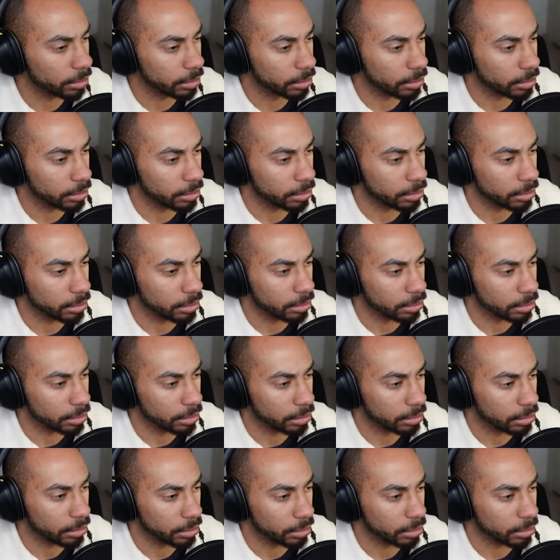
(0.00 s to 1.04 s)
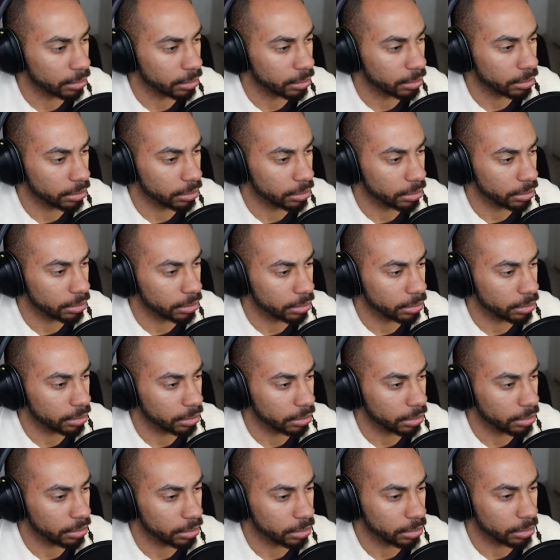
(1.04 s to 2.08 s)

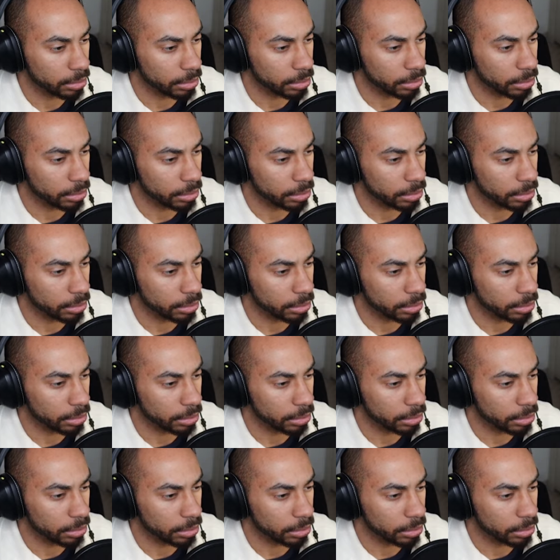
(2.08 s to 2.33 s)
Nothing is said.